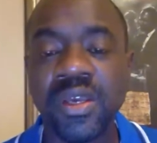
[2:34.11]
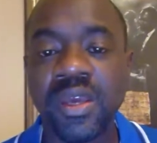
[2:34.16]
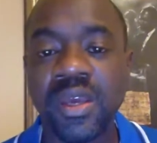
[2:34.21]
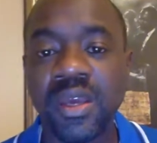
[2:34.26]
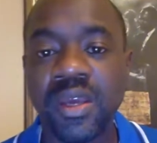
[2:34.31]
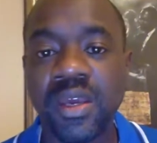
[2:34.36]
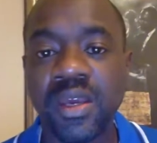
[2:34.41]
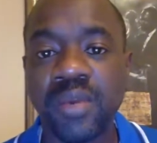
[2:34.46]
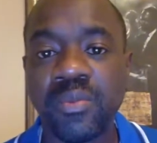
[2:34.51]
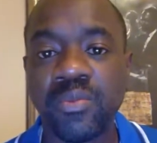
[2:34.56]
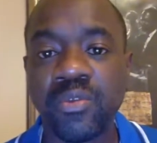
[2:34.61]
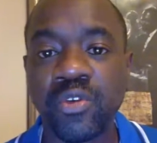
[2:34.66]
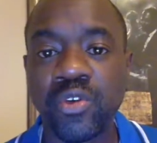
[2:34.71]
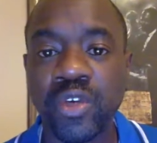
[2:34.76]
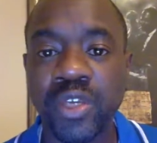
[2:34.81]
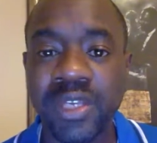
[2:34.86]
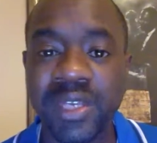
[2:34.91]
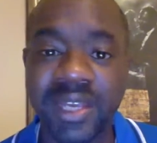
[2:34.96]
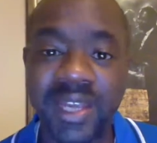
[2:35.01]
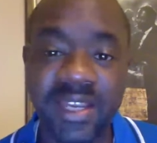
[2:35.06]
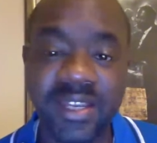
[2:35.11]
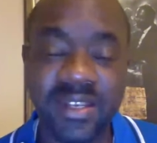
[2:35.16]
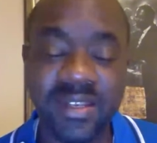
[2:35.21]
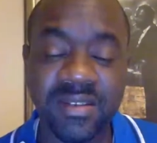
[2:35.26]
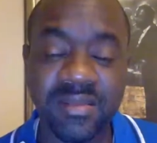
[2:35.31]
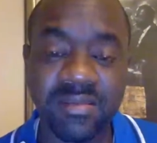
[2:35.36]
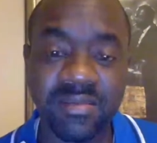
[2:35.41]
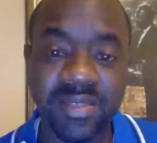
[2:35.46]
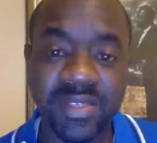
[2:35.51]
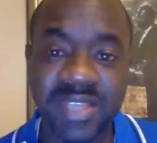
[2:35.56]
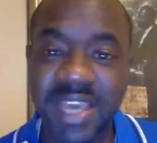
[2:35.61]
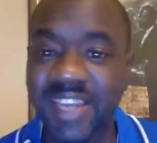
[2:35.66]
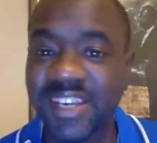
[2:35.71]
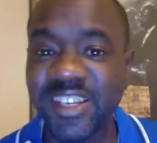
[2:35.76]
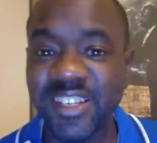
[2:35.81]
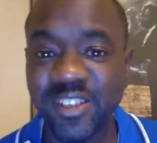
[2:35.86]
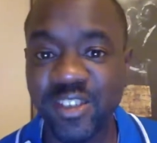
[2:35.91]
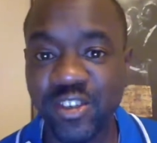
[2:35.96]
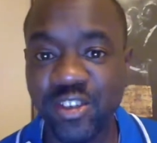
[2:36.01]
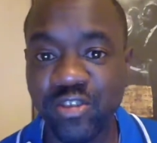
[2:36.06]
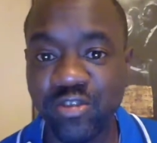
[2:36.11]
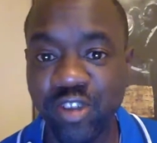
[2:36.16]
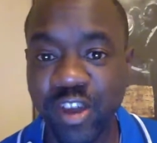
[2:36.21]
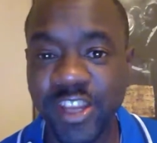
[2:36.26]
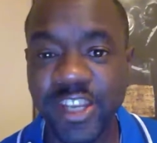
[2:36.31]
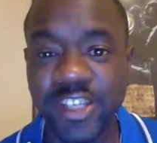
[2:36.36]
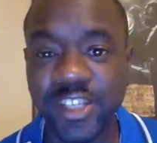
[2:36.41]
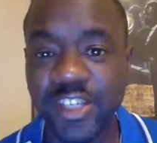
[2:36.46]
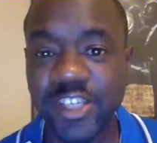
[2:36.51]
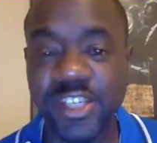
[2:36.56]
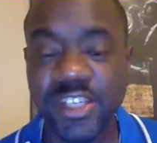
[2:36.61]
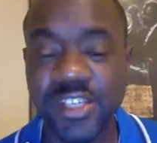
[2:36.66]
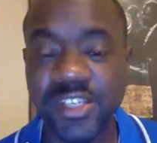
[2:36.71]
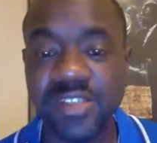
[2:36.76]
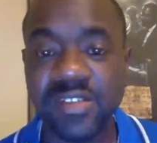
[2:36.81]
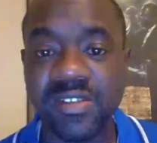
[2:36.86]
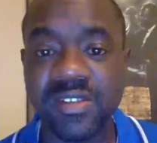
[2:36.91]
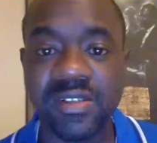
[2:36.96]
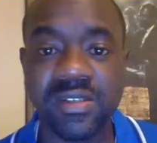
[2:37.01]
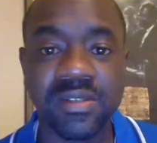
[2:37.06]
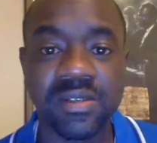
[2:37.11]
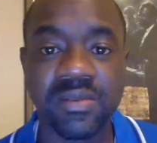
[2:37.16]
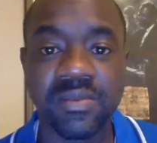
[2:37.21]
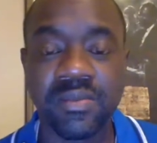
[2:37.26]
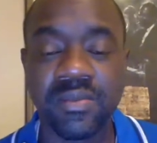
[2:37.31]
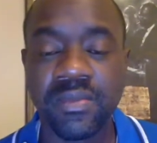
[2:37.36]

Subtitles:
You can learn certain strategies